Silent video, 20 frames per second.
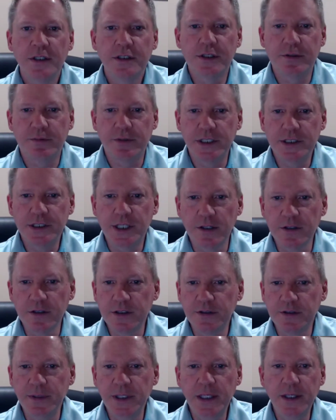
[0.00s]
to reach out
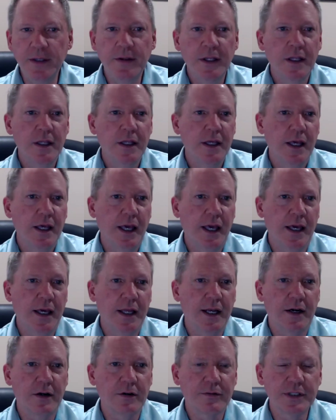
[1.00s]
to me
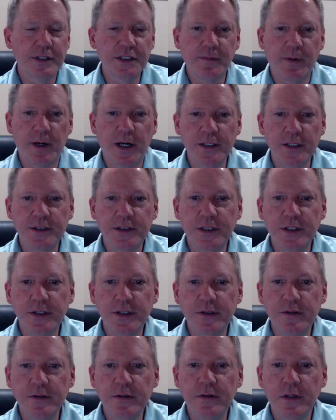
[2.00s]
and I'll respond to
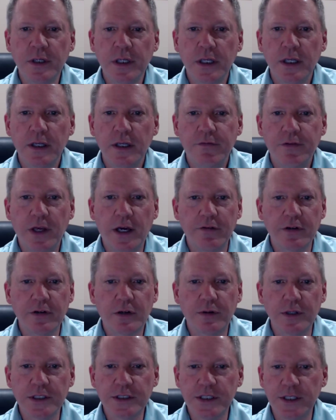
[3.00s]
you. If you have a
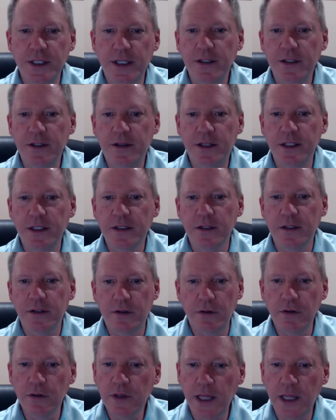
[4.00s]
question that you think the
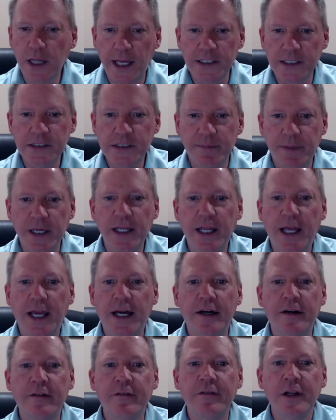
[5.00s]
whole class might
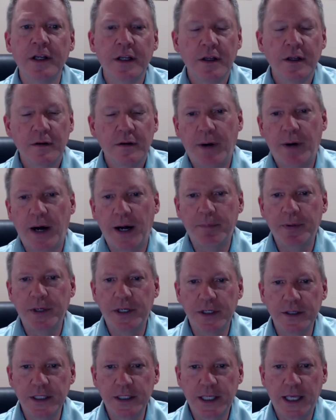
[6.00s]
have, pop it
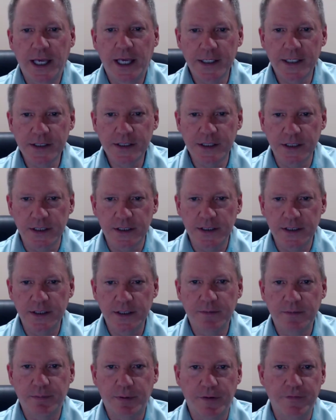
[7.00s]
in the Ask the
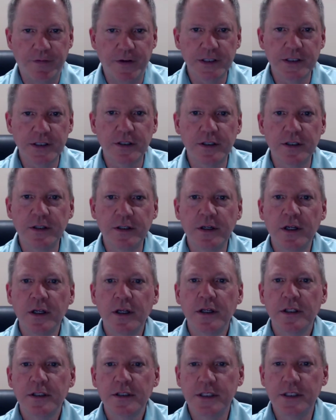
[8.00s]
Professor
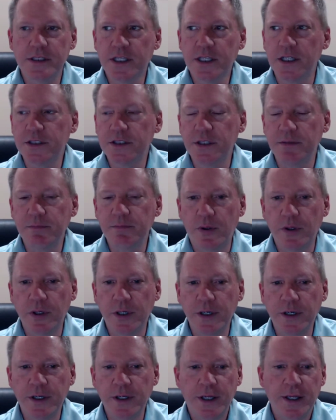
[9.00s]
discussion
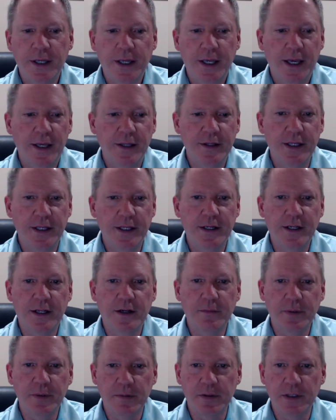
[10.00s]
board, and then
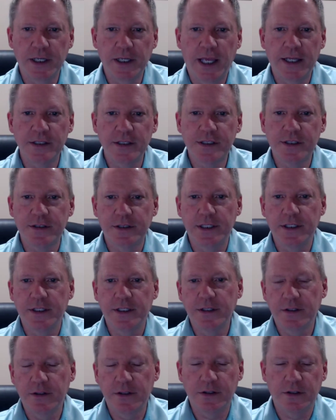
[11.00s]
I'll be able to answer
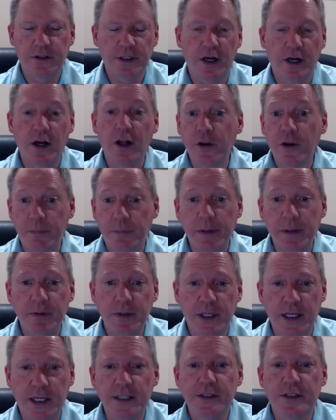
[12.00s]
it, or other people
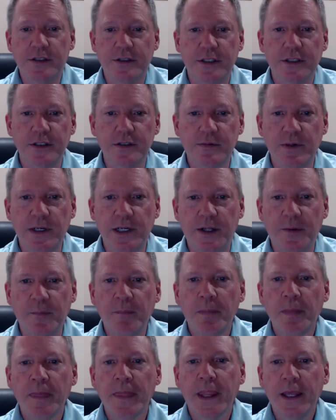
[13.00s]
can answer it as
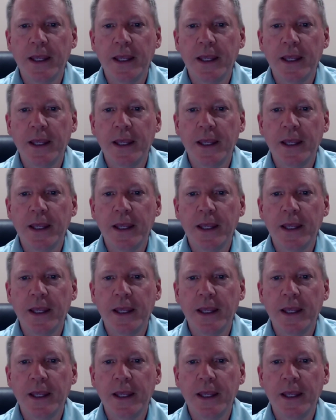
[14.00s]
well.